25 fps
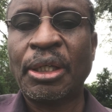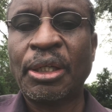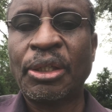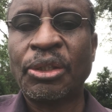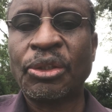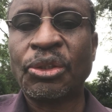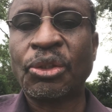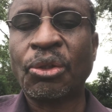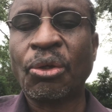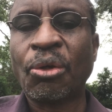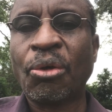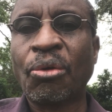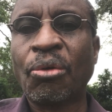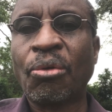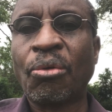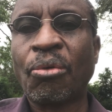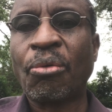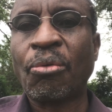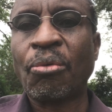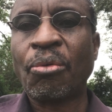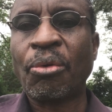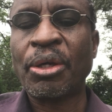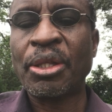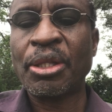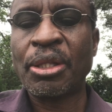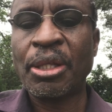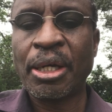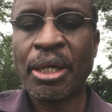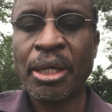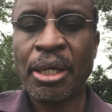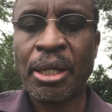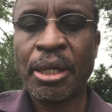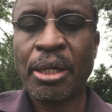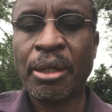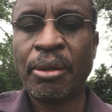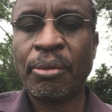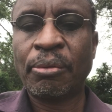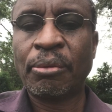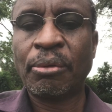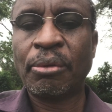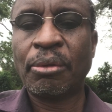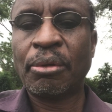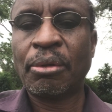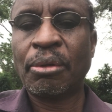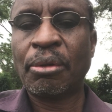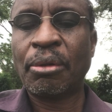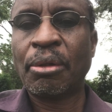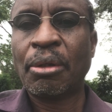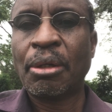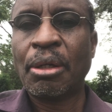So with the
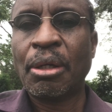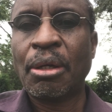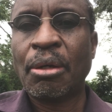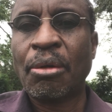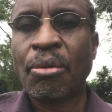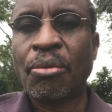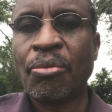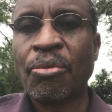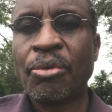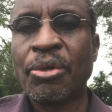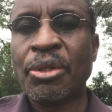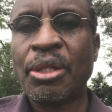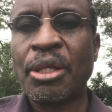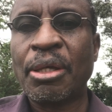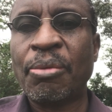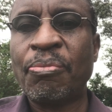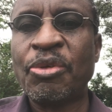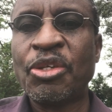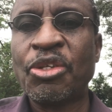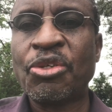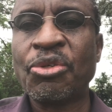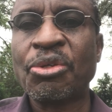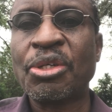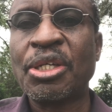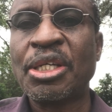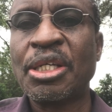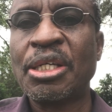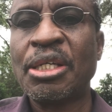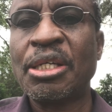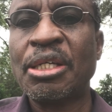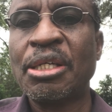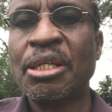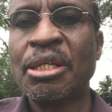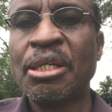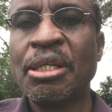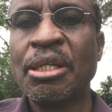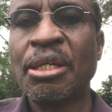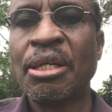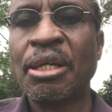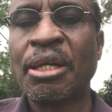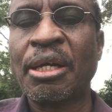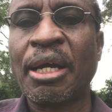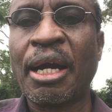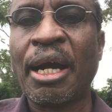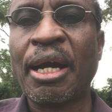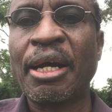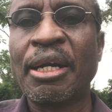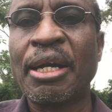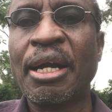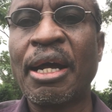Michuki
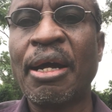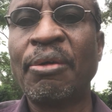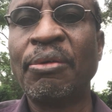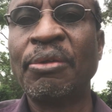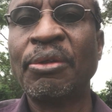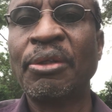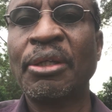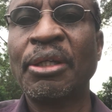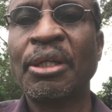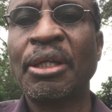crackdown,